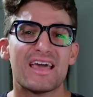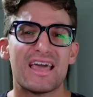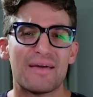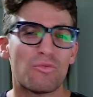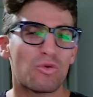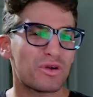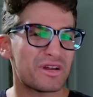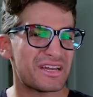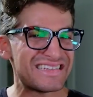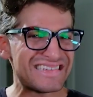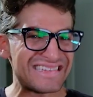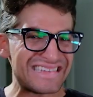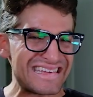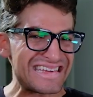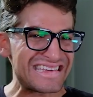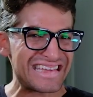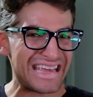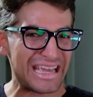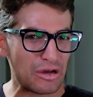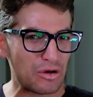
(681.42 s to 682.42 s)
more in
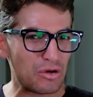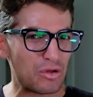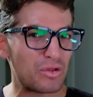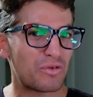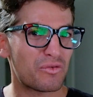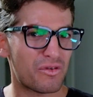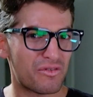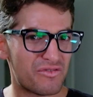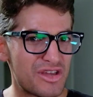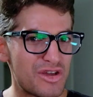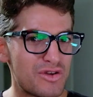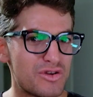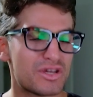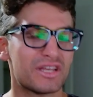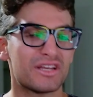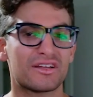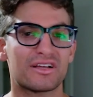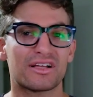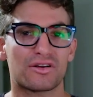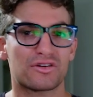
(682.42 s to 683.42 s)
detail review, you
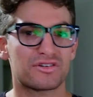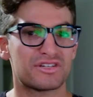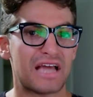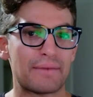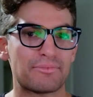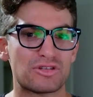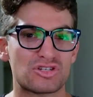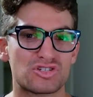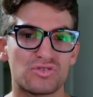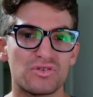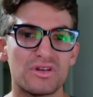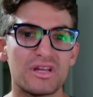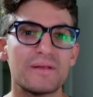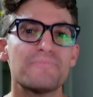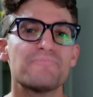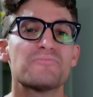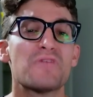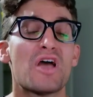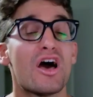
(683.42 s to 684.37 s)
can click or tap the screen.